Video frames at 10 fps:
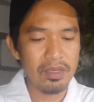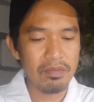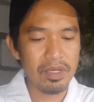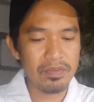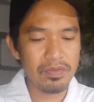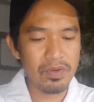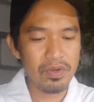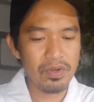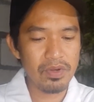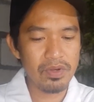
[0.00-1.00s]
but
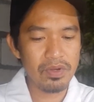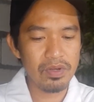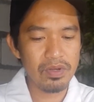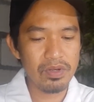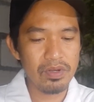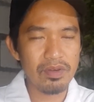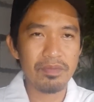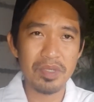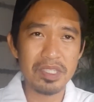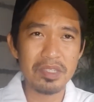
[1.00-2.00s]
for
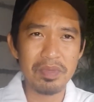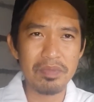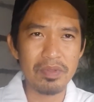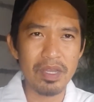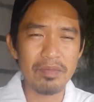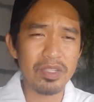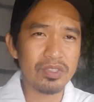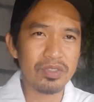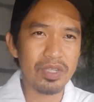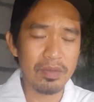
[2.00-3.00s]
business people, I'm
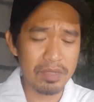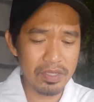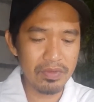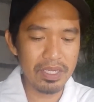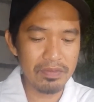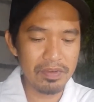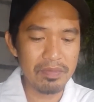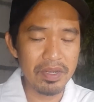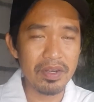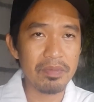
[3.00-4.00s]
not really
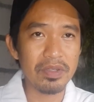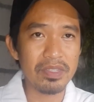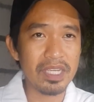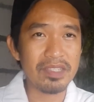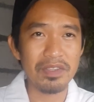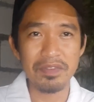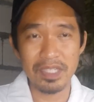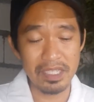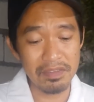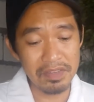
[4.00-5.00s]
familiar about tax
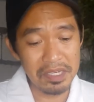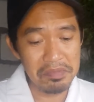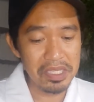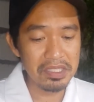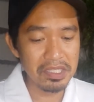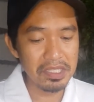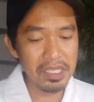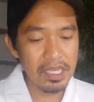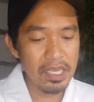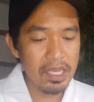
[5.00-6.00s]
refunds in the Philippines.
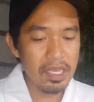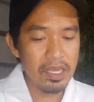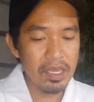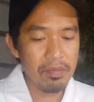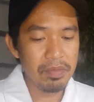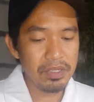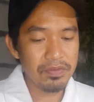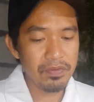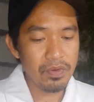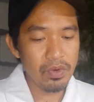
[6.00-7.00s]
But
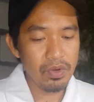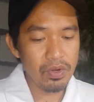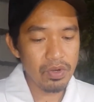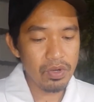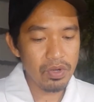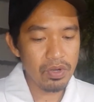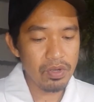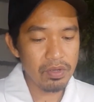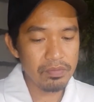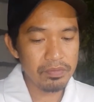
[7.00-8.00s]
for
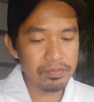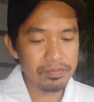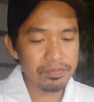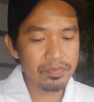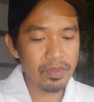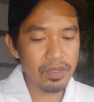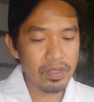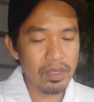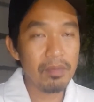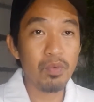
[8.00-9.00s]

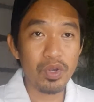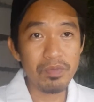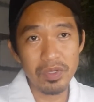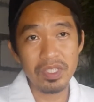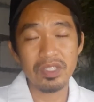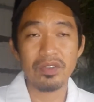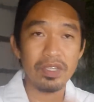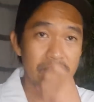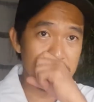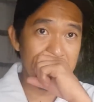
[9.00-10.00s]
work bonuses. So
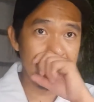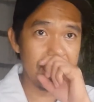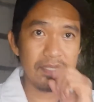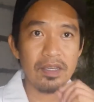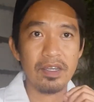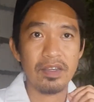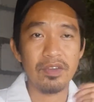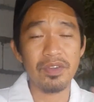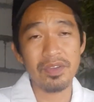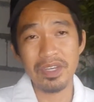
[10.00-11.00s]
it means
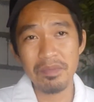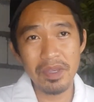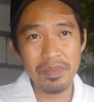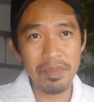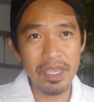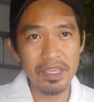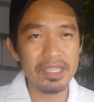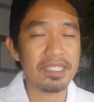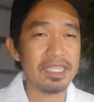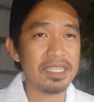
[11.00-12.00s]
your 13-month pay, you
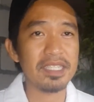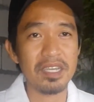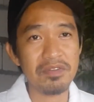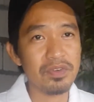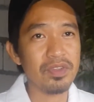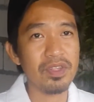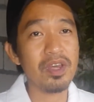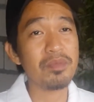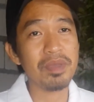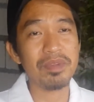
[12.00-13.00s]
can set it aside for the
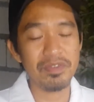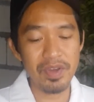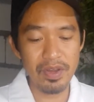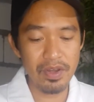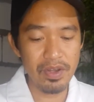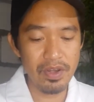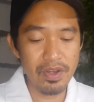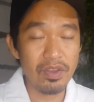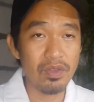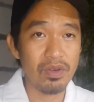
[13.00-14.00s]
down payment of
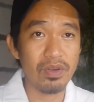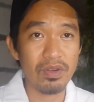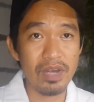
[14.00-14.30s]
your